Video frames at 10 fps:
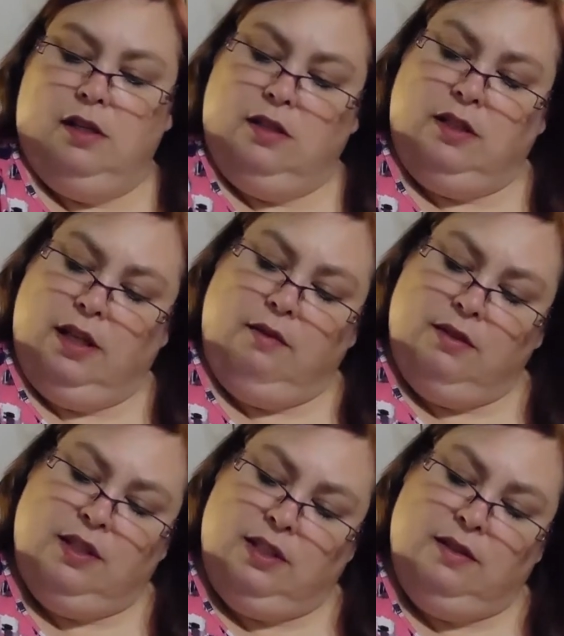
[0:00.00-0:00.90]
So that
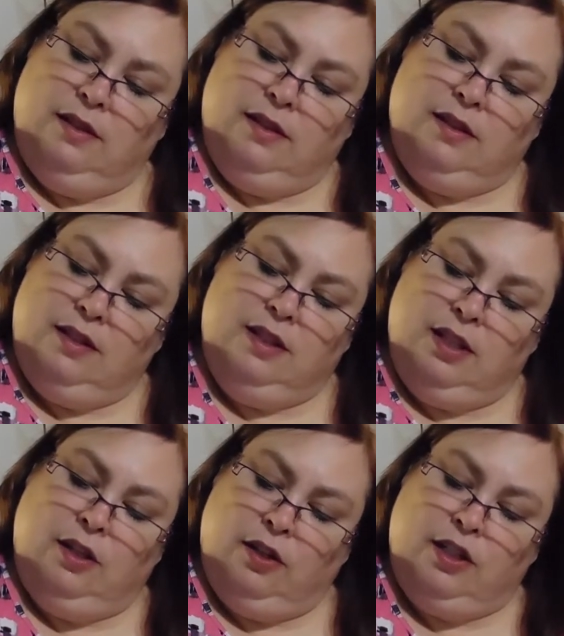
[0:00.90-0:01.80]
was
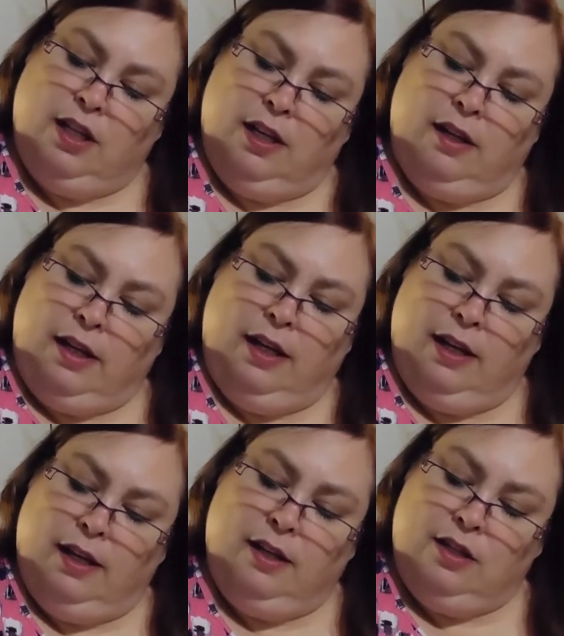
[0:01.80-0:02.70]
dinner tonight
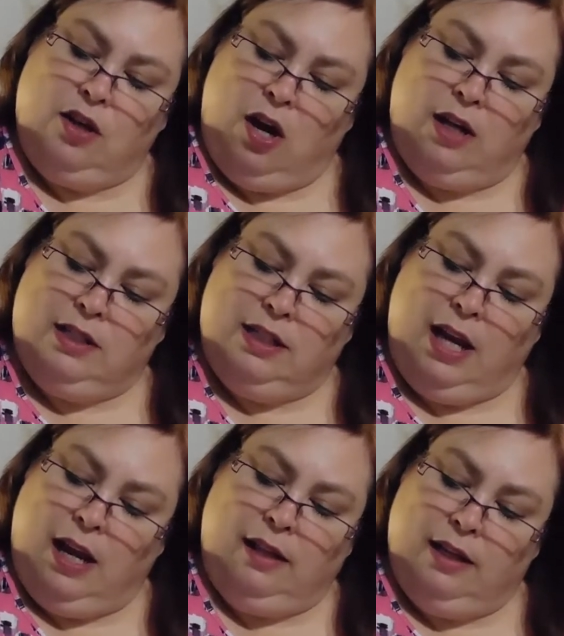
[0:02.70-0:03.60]
and a toss
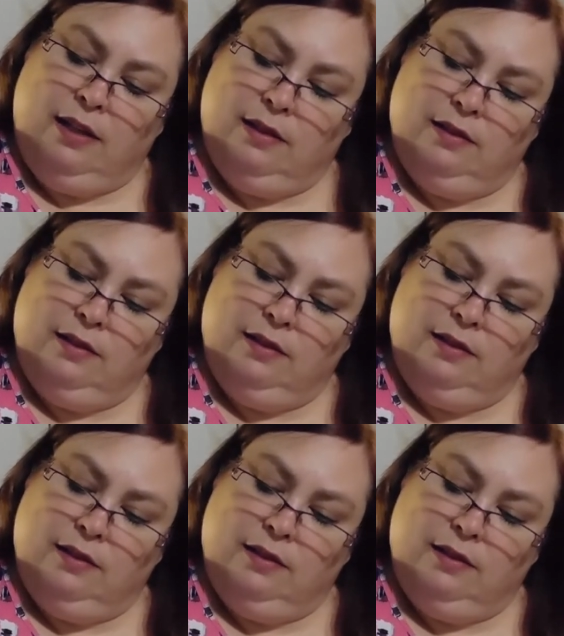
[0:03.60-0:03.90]
salad.